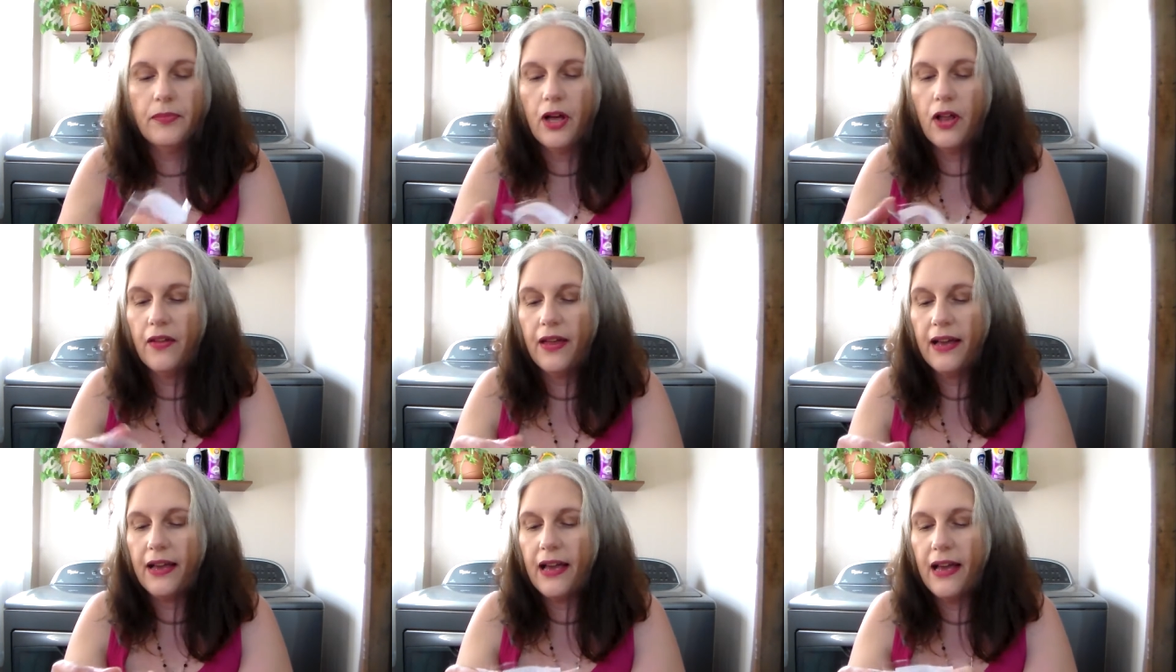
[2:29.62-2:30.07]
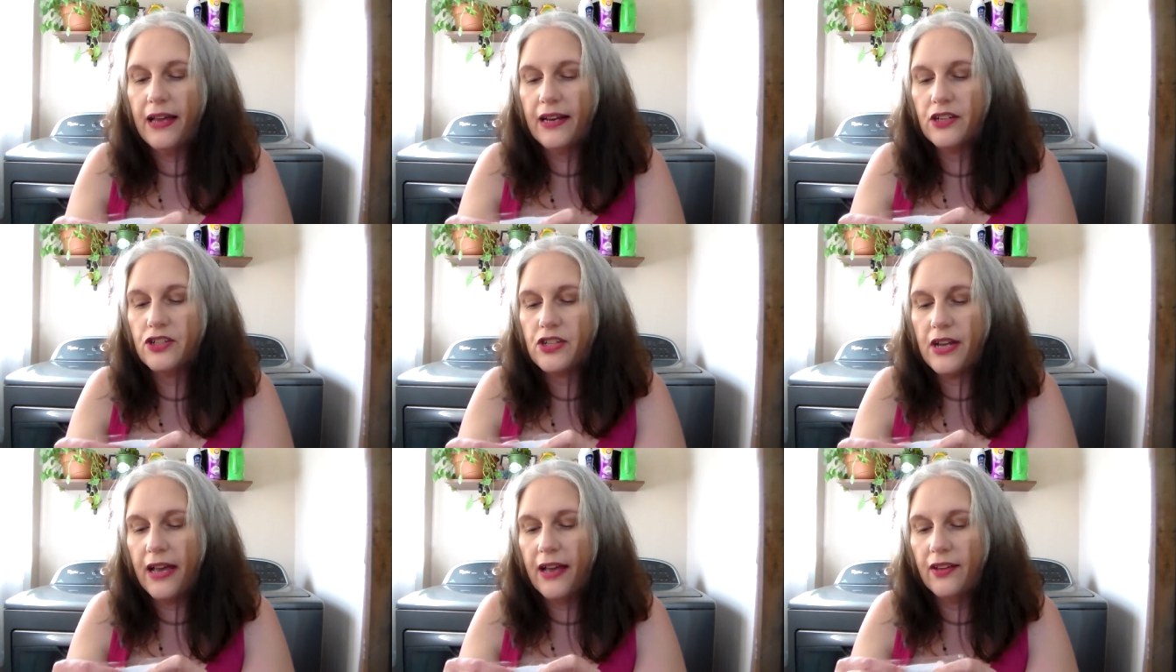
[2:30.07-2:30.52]
all that kind
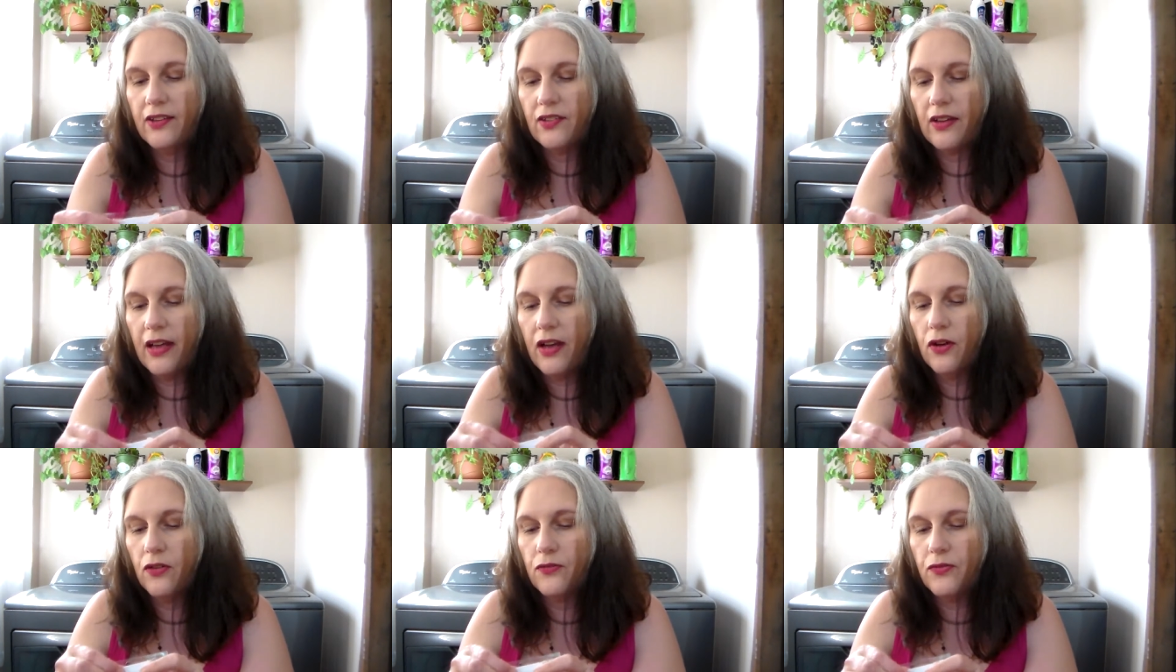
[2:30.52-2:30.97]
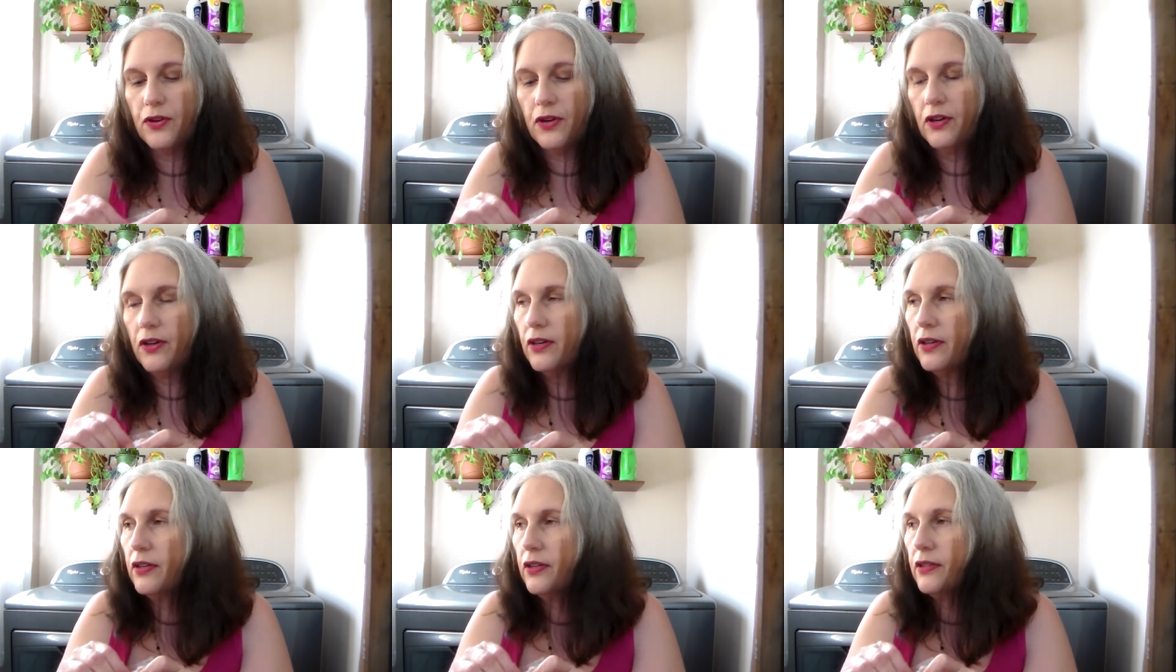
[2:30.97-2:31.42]
of jazz out
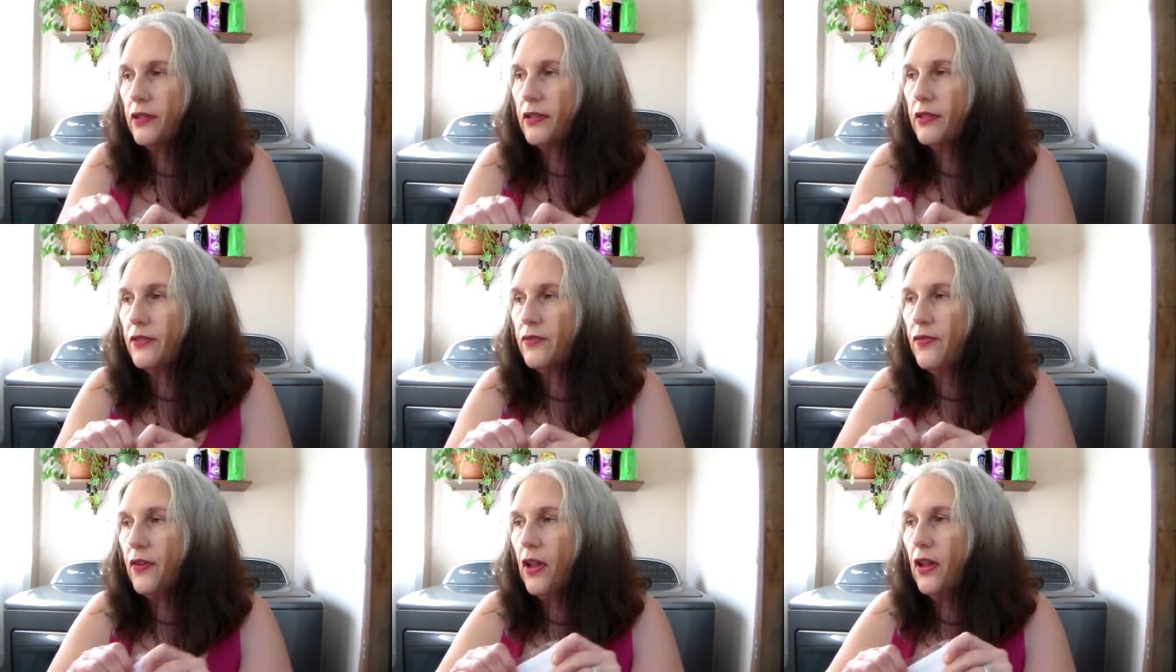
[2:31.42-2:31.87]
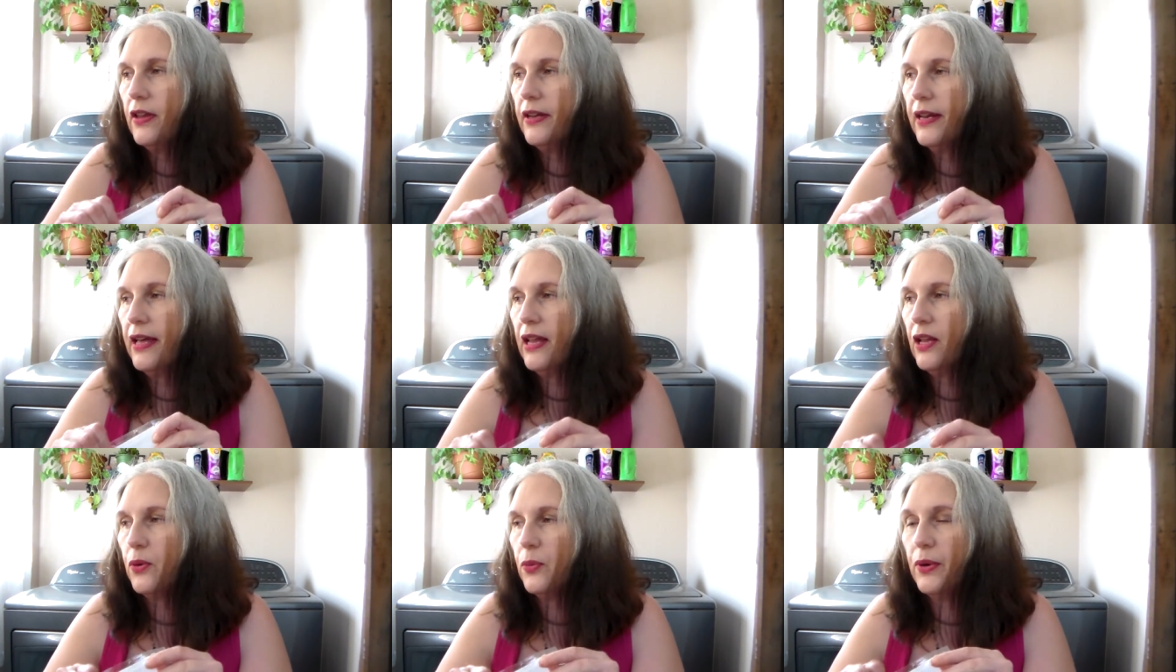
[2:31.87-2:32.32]
for fall
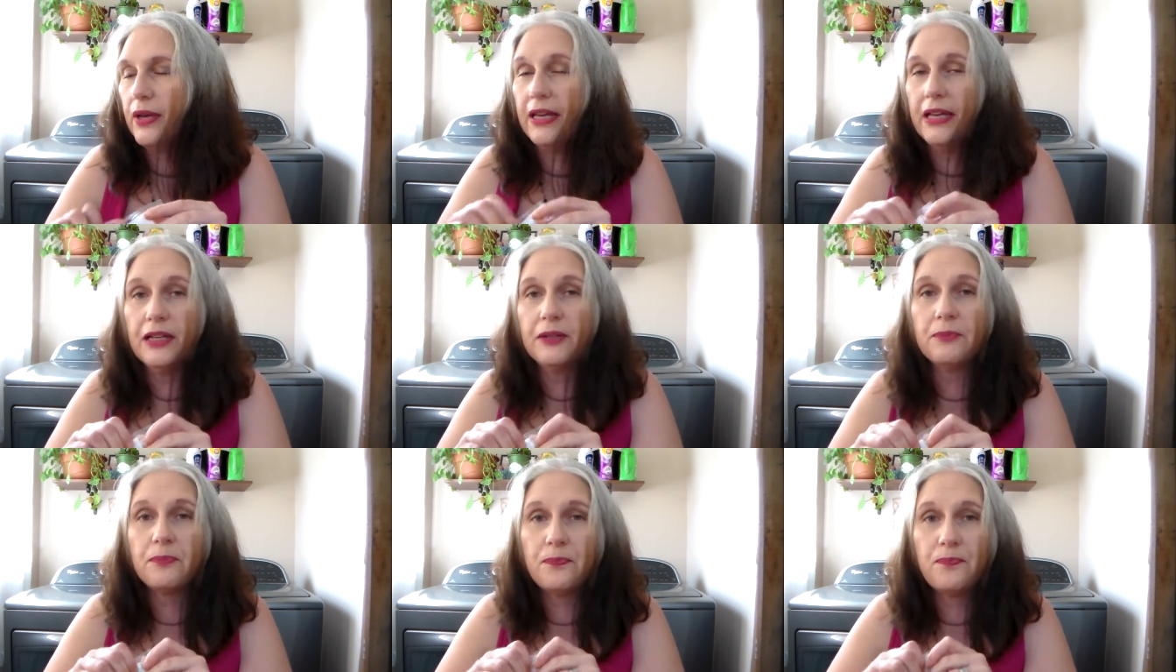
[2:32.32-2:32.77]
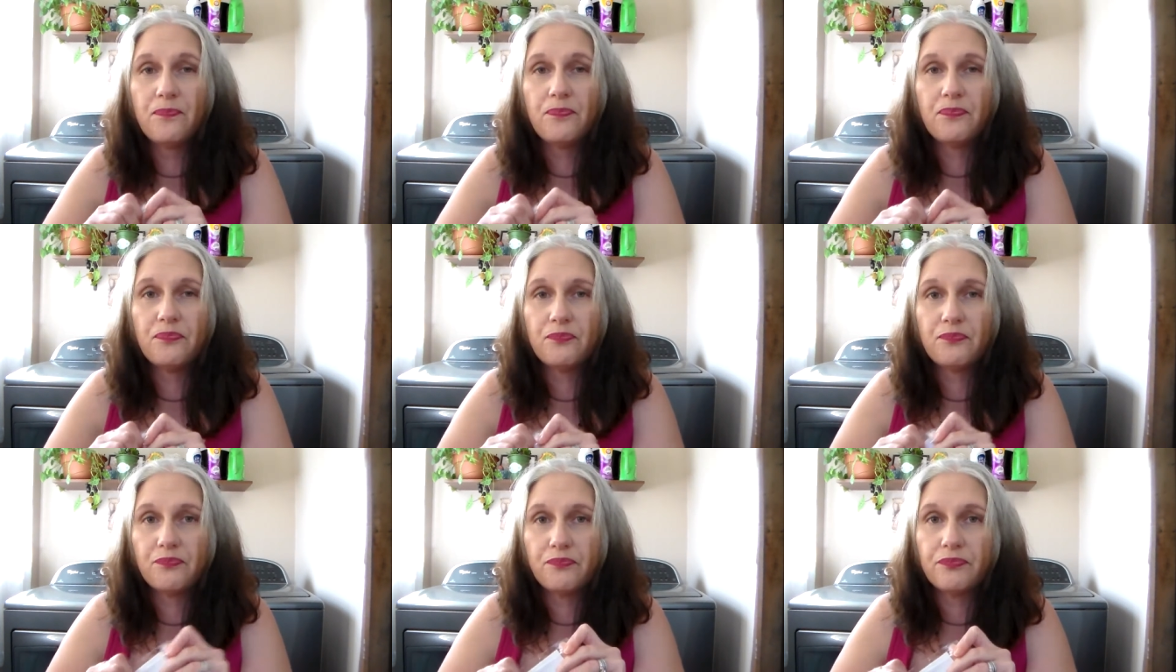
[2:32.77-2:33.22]
and Halloween.
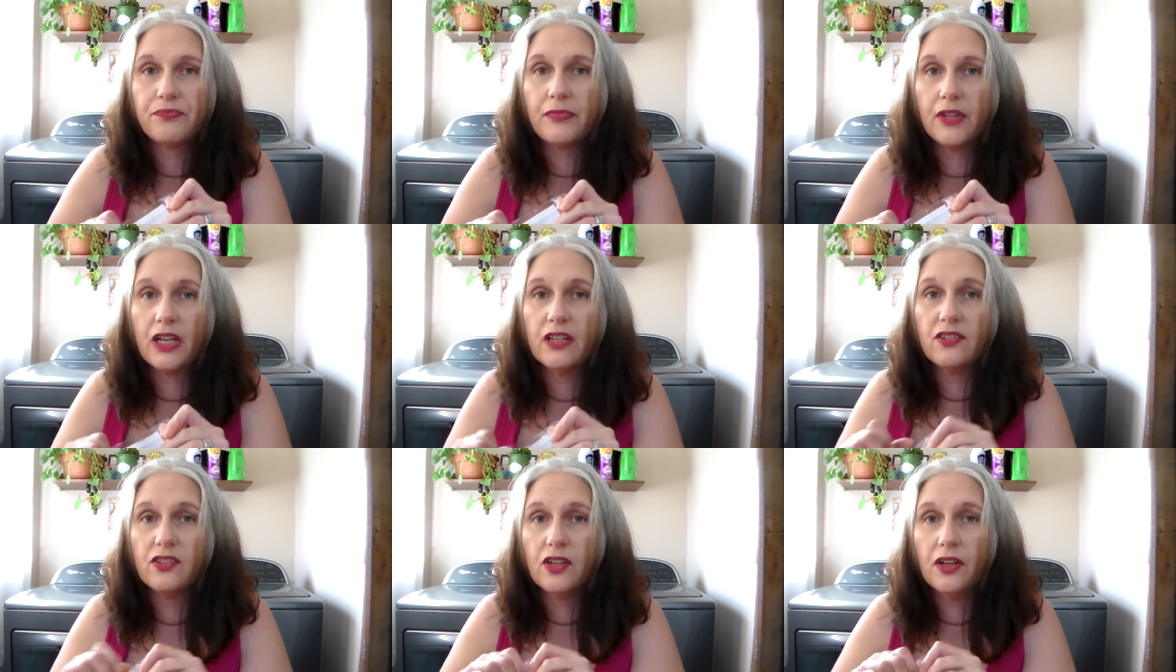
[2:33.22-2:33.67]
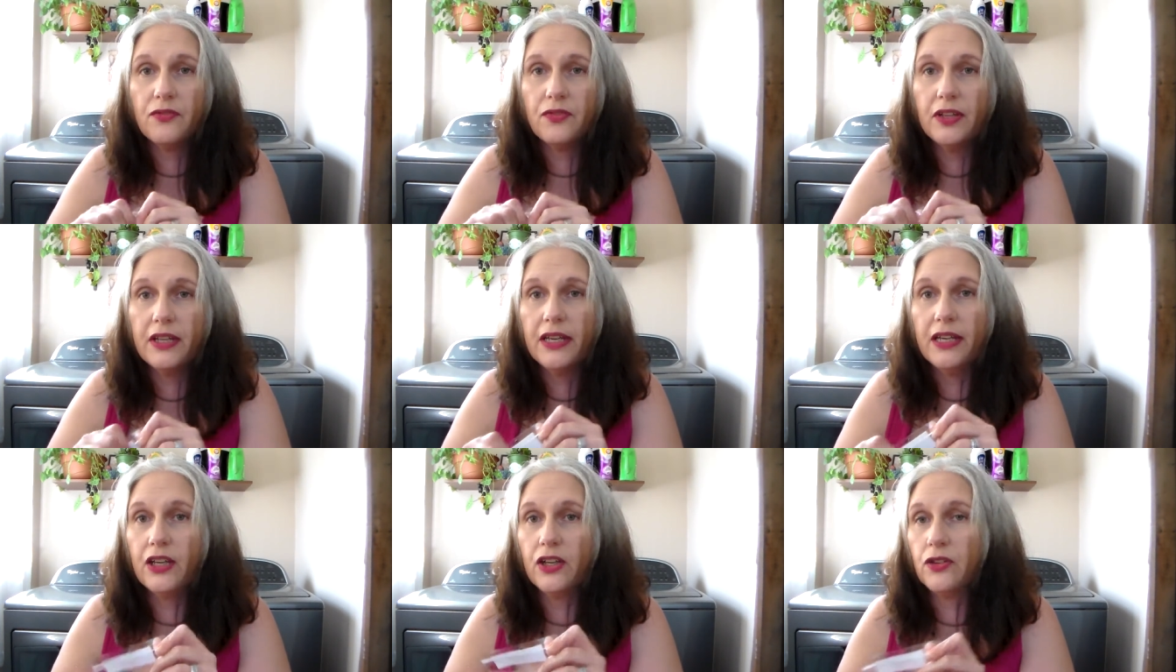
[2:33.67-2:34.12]
It's
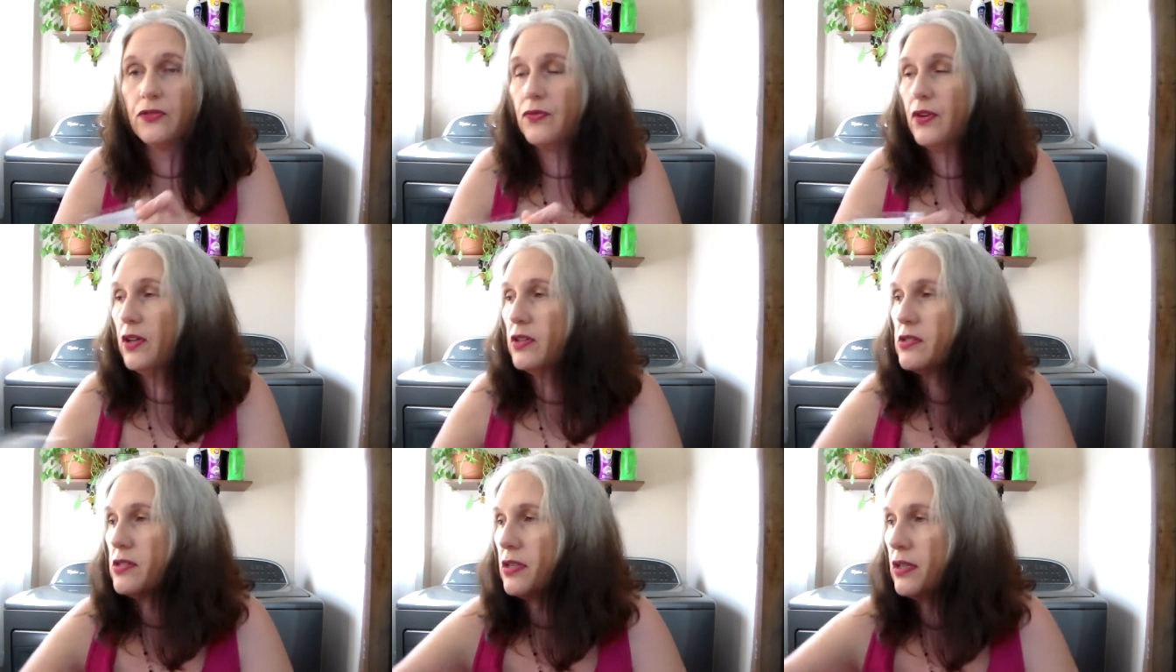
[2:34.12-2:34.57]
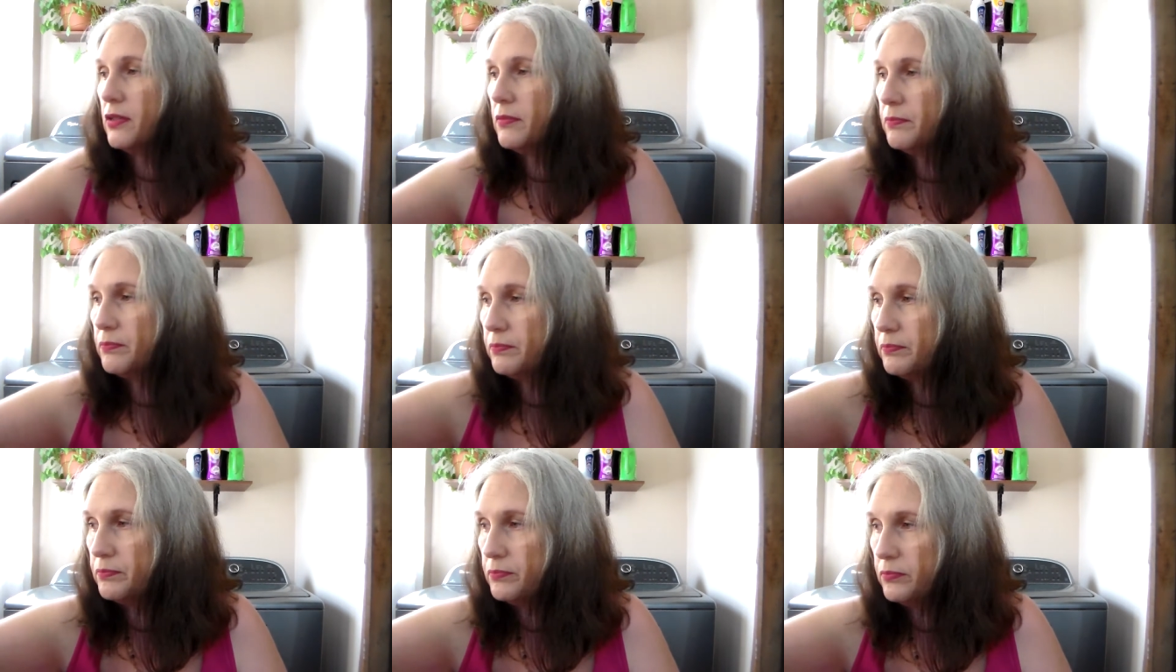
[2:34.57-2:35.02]
definitely a good fall scent.